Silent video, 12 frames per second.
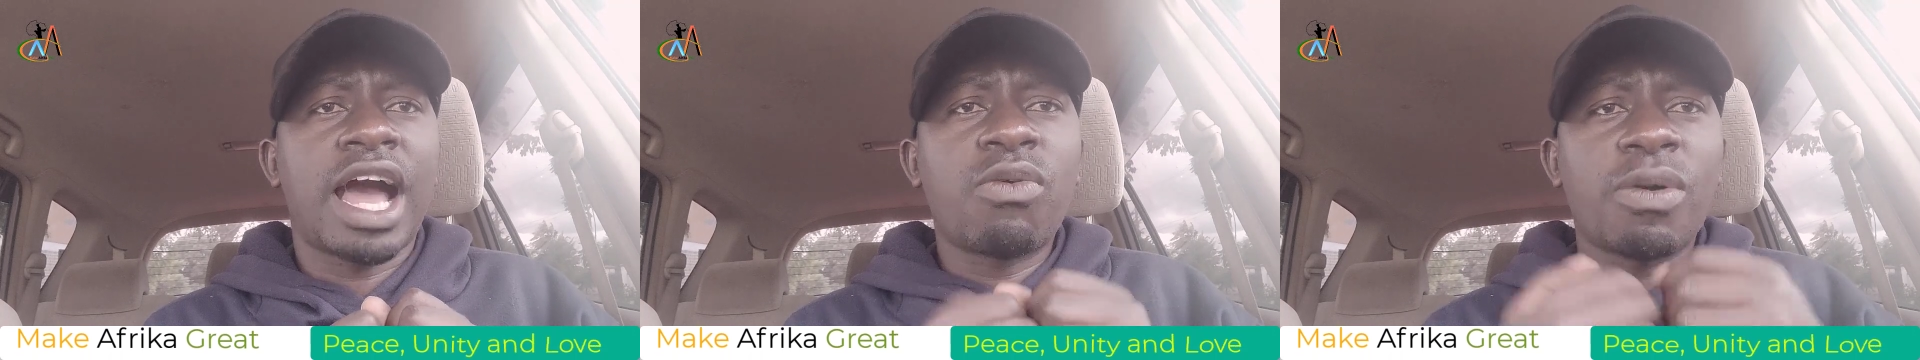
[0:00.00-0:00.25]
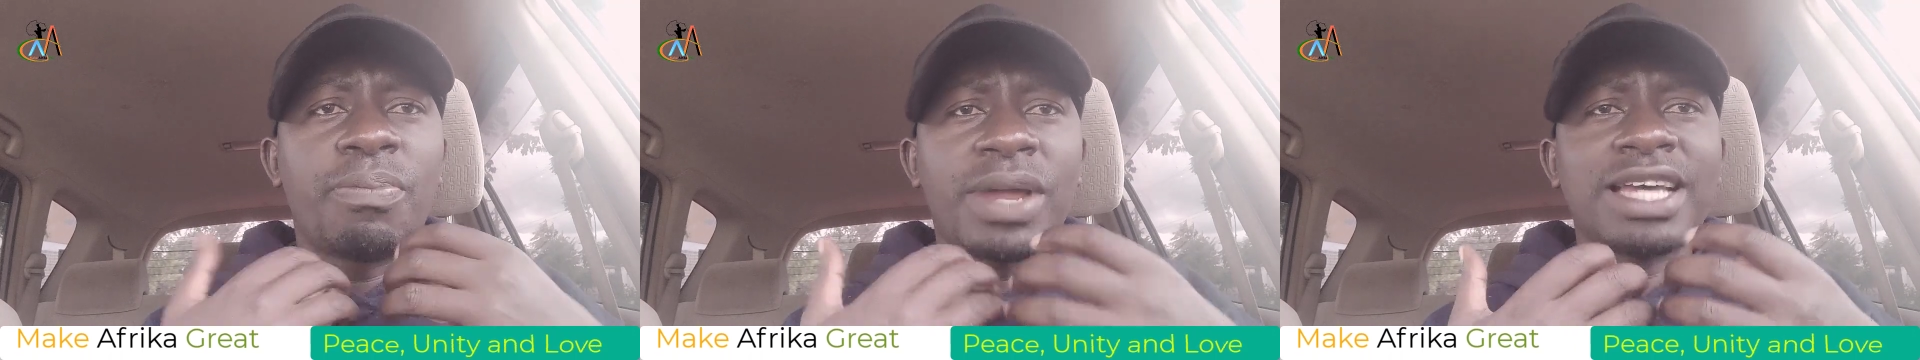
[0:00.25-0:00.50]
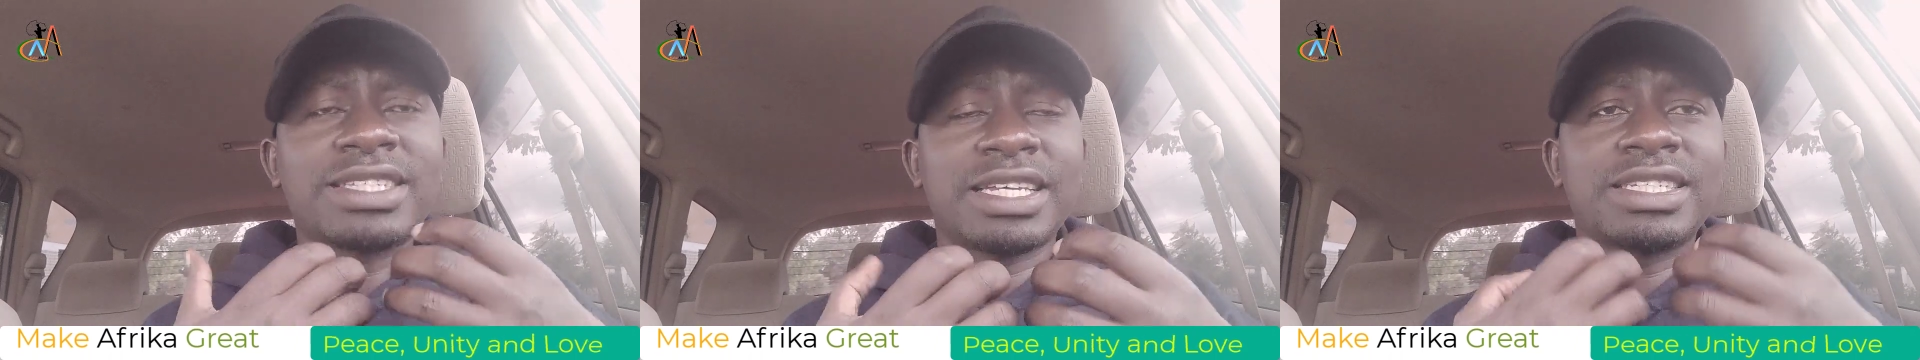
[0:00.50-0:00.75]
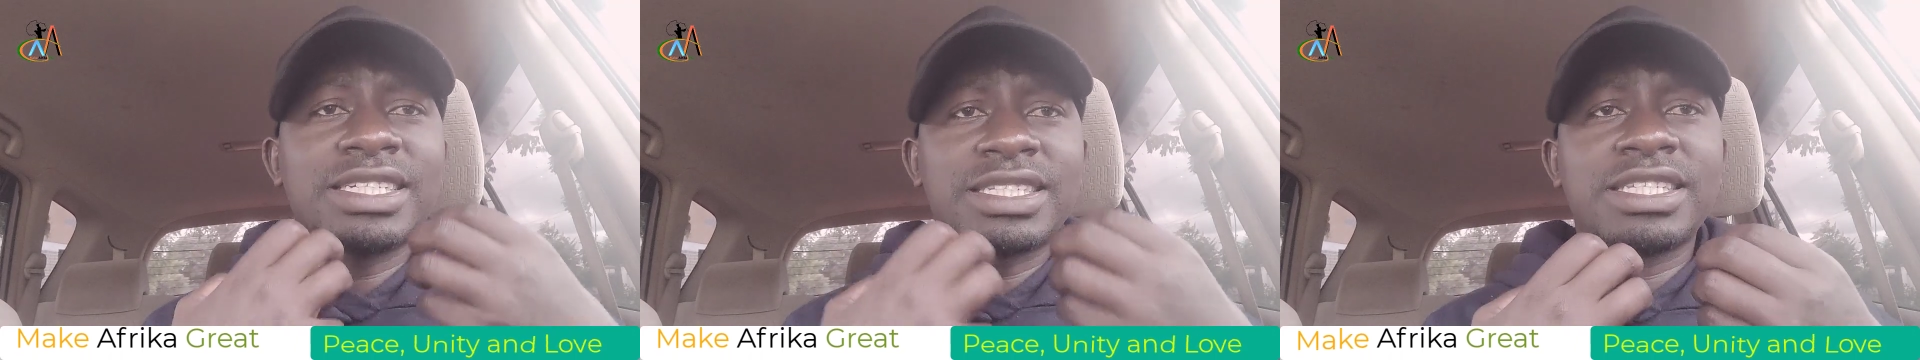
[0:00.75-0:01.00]
Our
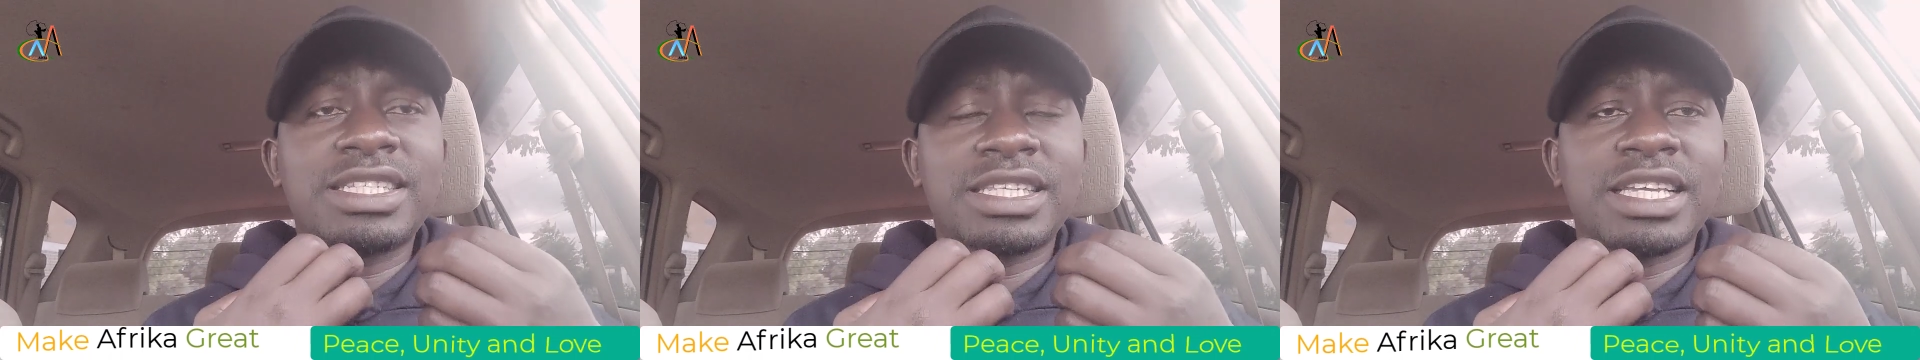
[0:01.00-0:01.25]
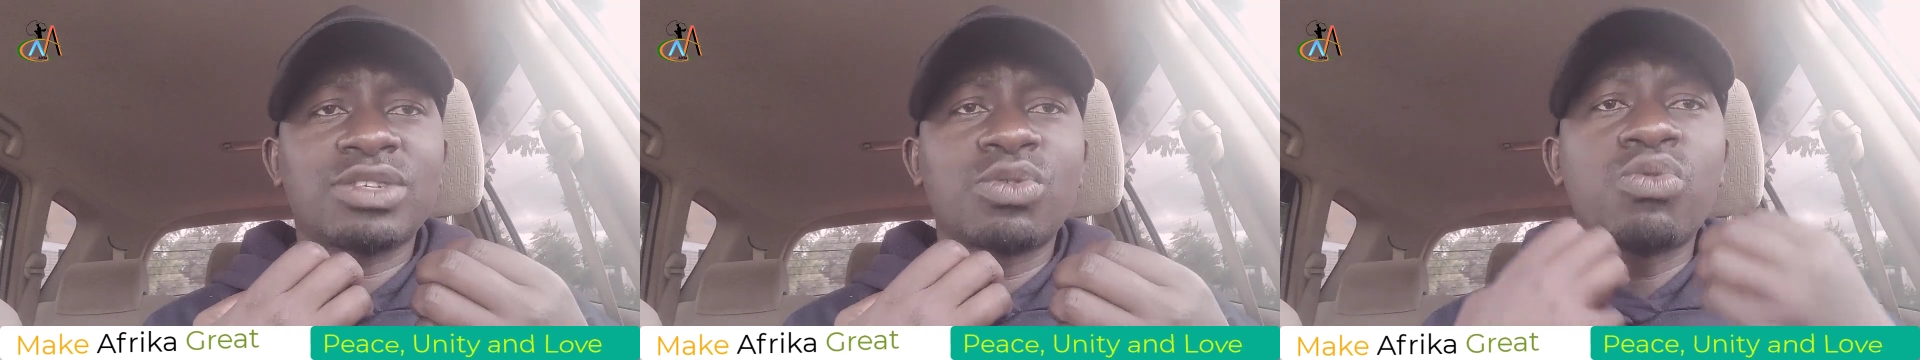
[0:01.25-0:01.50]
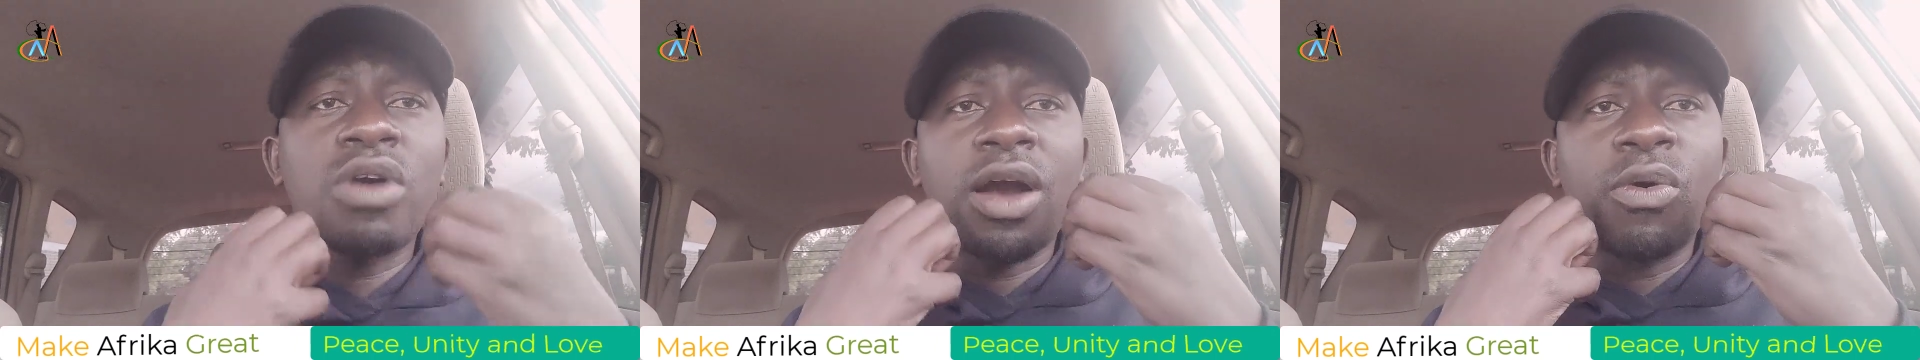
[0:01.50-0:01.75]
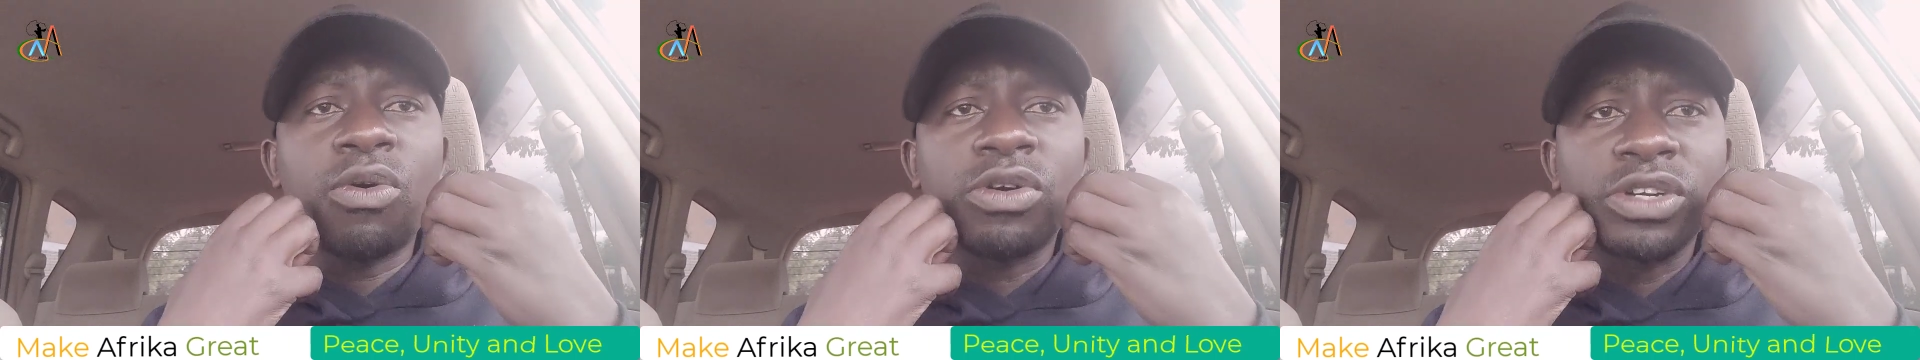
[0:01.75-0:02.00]
brothers and sisters who
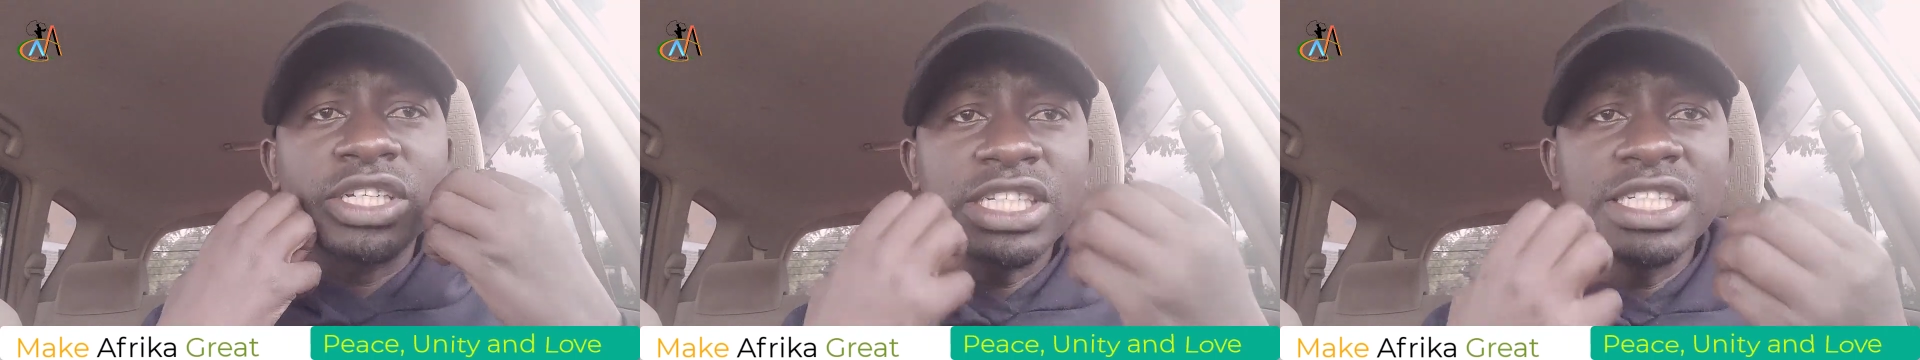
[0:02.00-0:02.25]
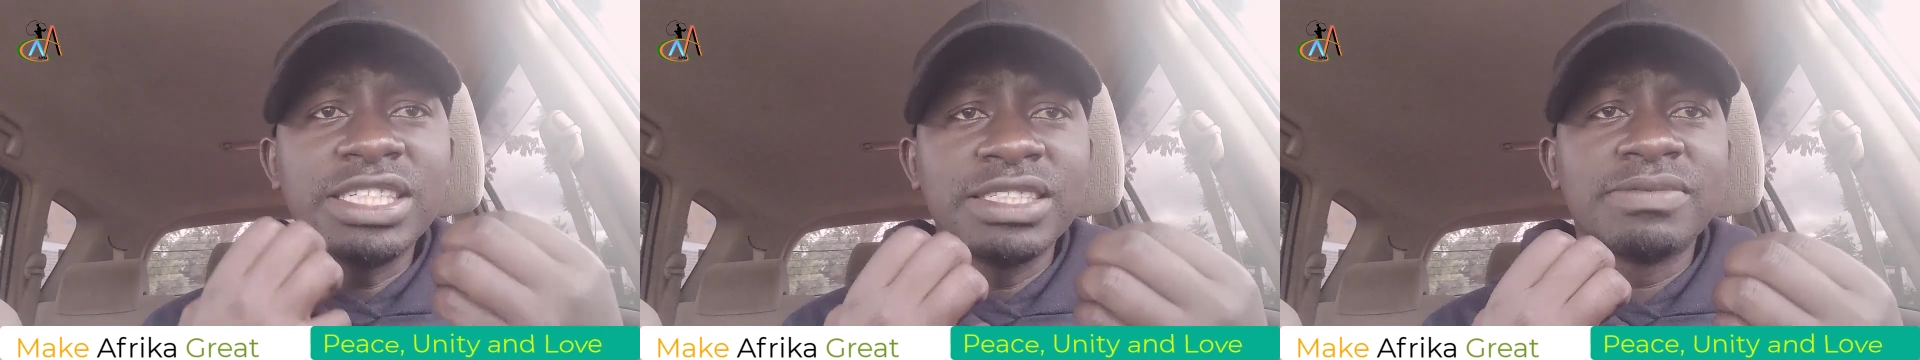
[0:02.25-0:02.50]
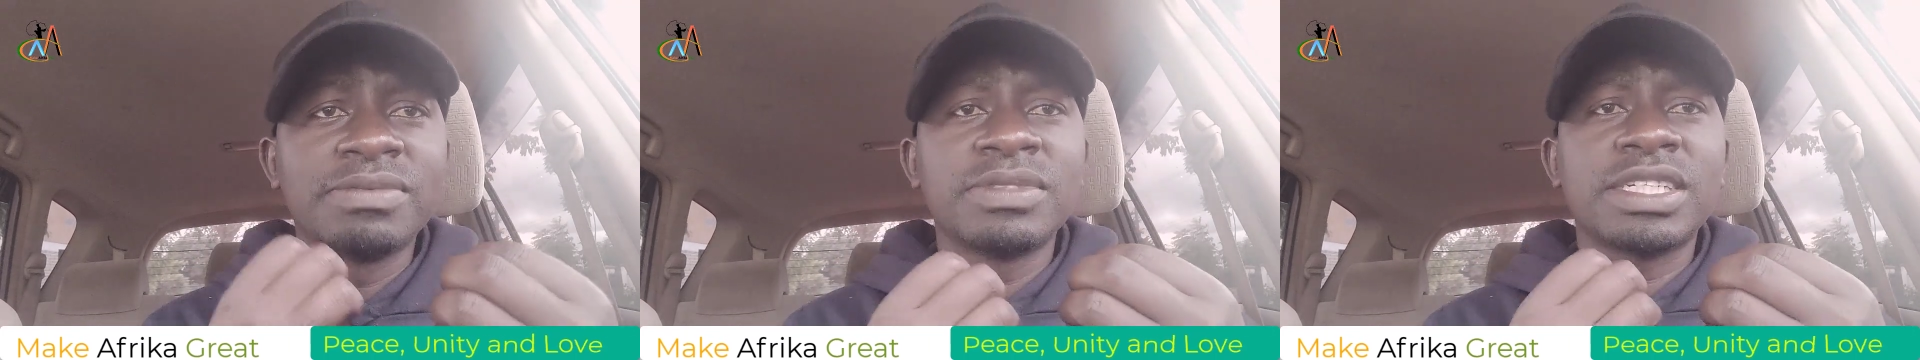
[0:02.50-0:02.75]
are in